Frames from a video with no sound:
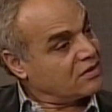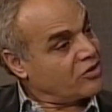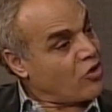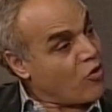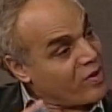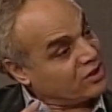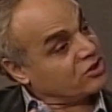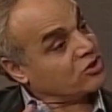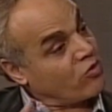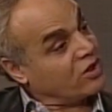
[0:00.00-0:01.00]

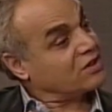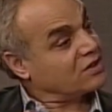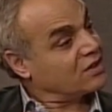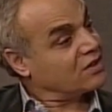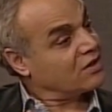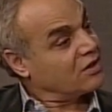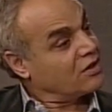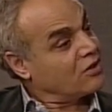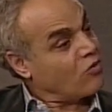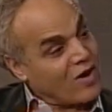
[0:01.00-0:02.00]
nobody's question
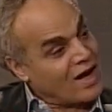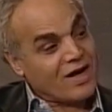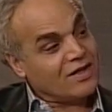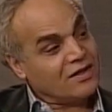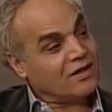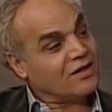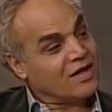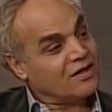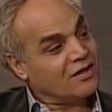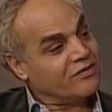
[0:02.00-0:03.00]
why the
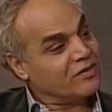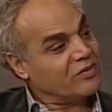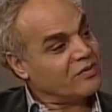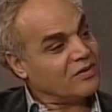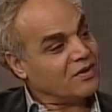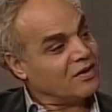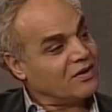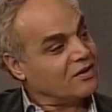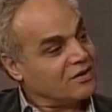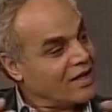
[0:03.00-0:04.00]
9/11 people uh, you
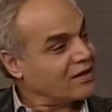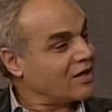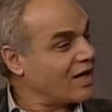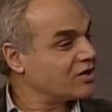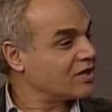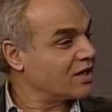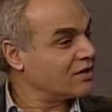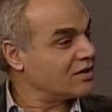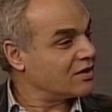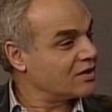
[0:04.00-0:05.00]
know that hijacker
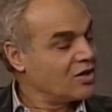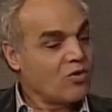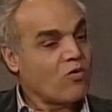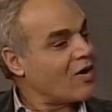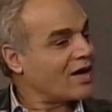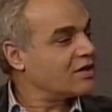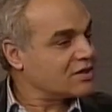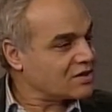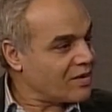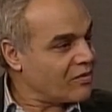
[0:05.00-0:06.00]
mm-hmm. did it, why this
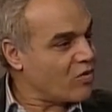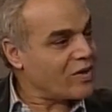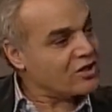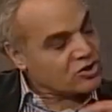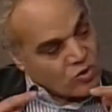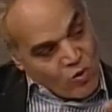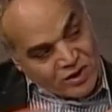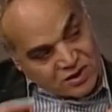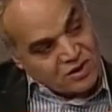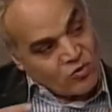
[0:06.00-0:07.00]
is happening. Nobody's
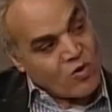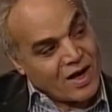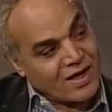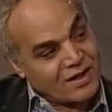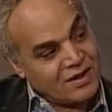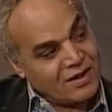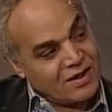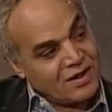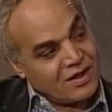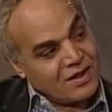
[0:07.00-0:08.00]
question why
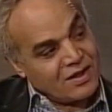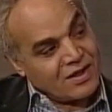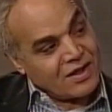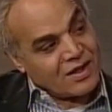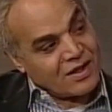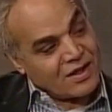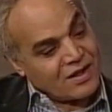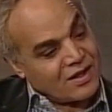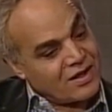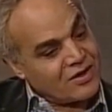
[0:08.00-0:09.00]

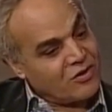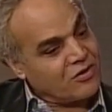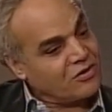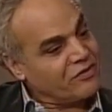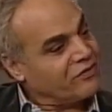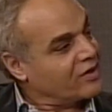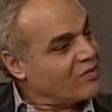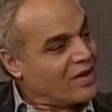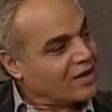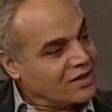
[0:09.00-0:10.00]
uh, you know the free
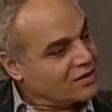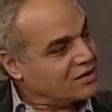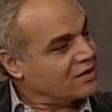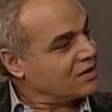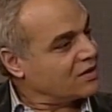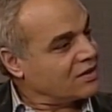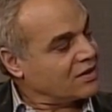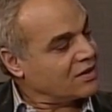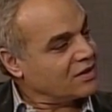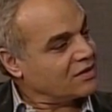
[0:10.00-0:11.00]
market
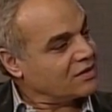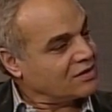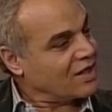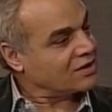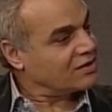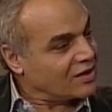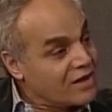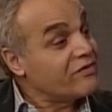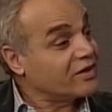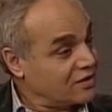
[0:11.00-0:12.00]
uh, did not
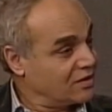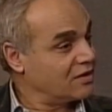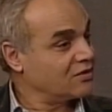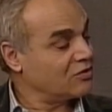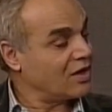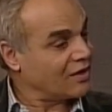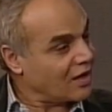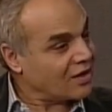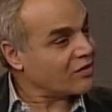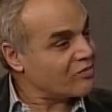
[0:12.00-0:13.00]
deliver to a
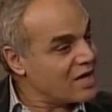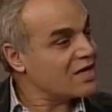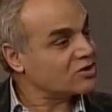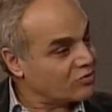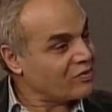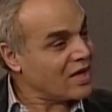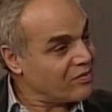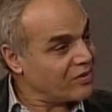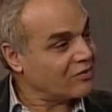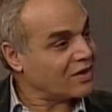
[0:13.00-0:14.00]
lot of millions of
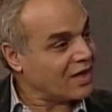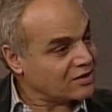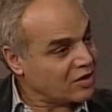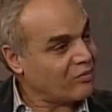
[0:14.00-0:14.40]
people who are under